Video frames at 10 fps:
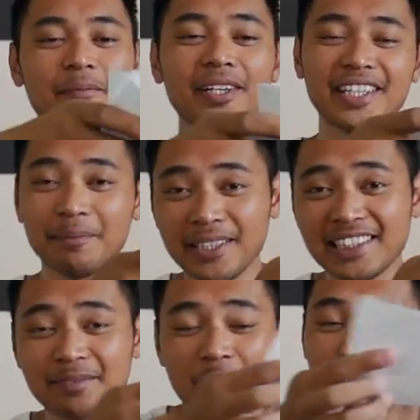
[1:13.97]
I'm gonna keep
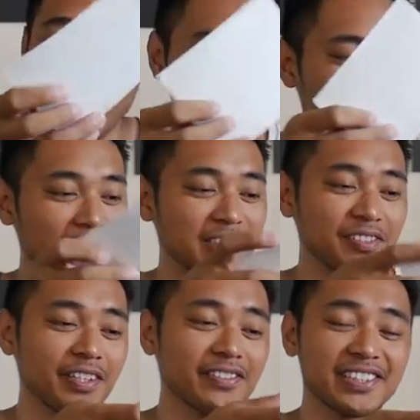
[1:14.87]
these in my backpack, so
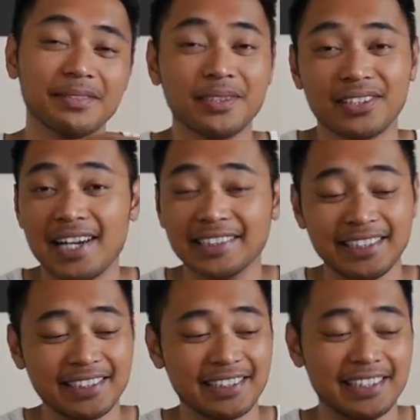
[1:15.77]
if you ever see me around
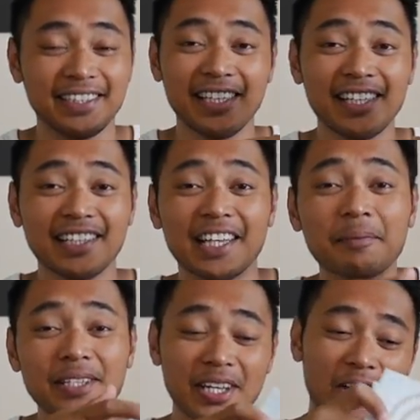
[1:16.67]
DC, let
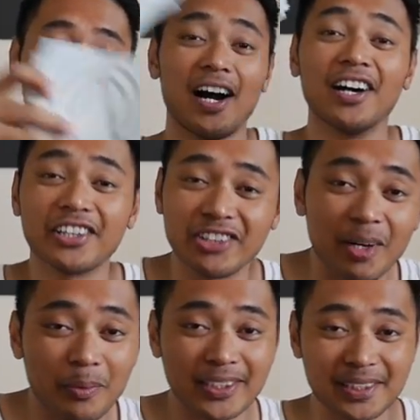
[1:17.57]
me know. I'll hook you
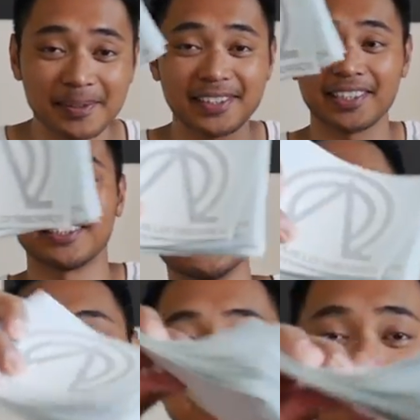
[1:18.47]
up with some stickers.
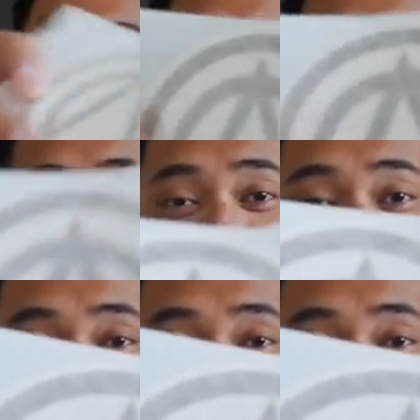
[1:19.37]
And these